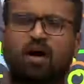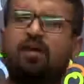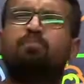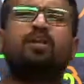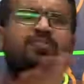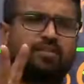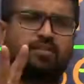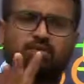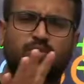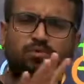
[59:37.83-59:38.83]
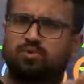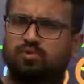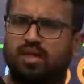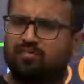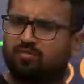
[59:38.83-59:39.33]
Unbelievable.
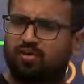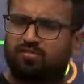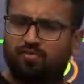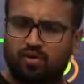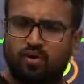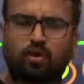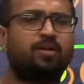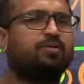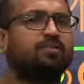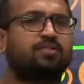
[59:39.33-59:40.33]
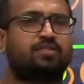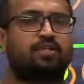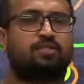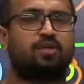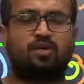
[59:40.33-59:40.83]
Gujjus have got phenomenal business
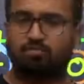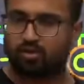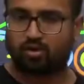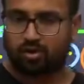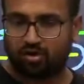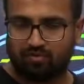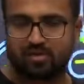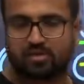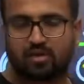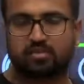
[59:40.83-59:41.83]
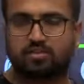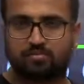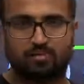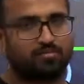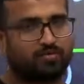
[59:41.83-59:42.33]
sense. We can always learn
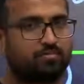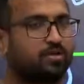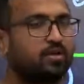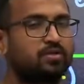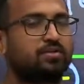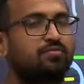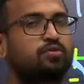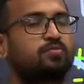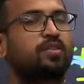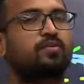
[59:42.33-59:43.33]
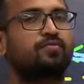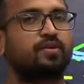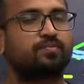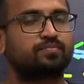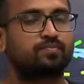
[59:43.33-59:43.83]
something from someone who's better
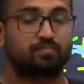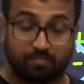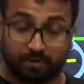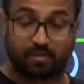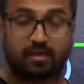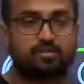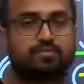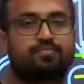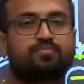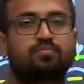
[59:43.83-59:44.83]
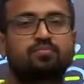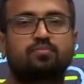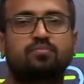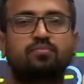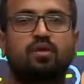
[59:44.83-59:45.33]
than us.
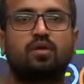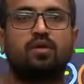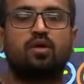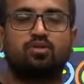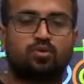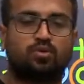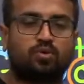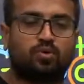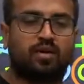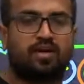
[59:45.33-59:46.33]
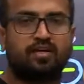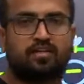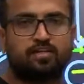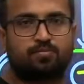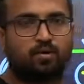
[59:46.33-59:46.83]
So you can
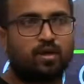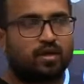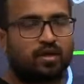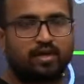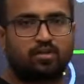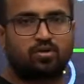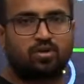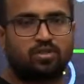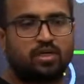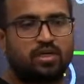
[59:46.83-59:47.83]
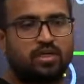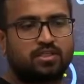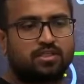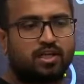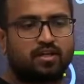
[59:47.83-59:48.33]
read this book. Connect the dots.
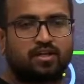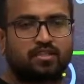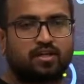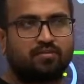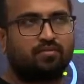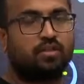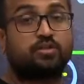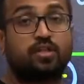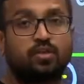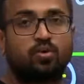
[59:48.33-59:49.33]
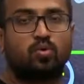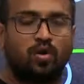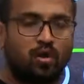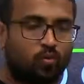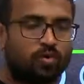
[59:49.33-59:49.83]
Stay hungry, stay foolish.
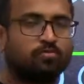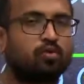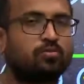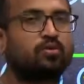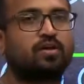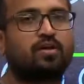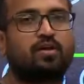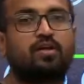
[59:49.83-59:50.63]
Dhando. One more book.